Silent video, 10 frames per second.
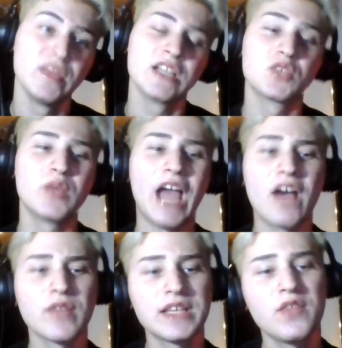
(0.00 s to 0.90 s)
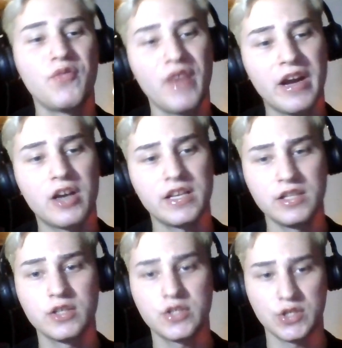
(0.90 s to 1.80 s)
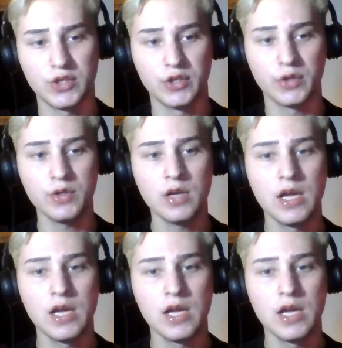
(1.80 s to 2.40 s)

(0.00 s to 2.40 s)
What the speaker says: Because we have like the fair here too.